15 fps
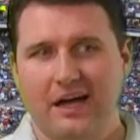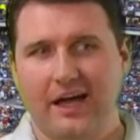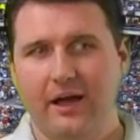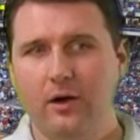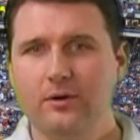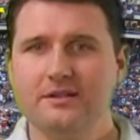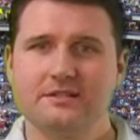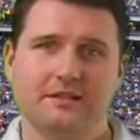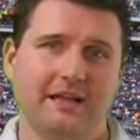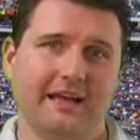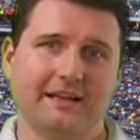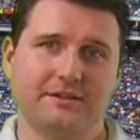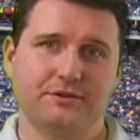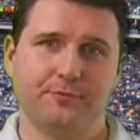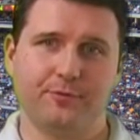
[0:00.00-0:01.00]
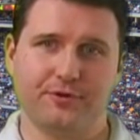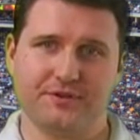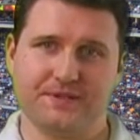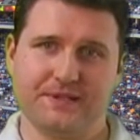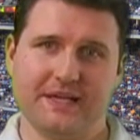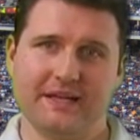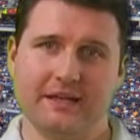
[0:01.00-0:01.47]
I always like to
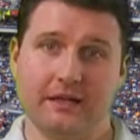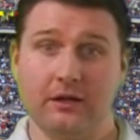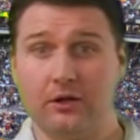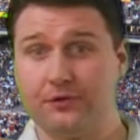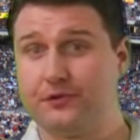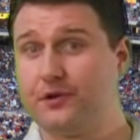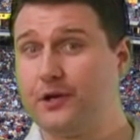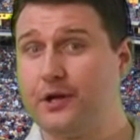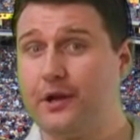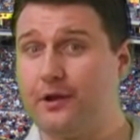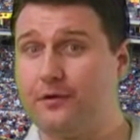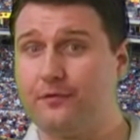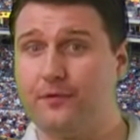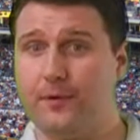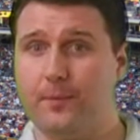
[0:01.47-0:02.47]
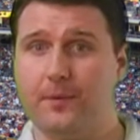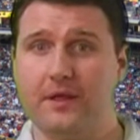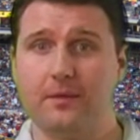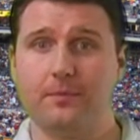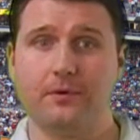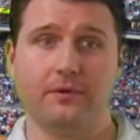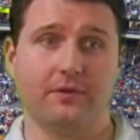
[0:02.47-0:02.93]
present an alternative for
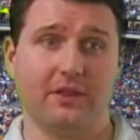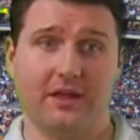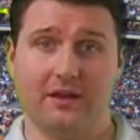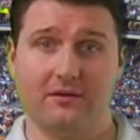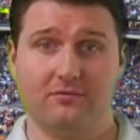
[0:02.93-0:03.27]
people that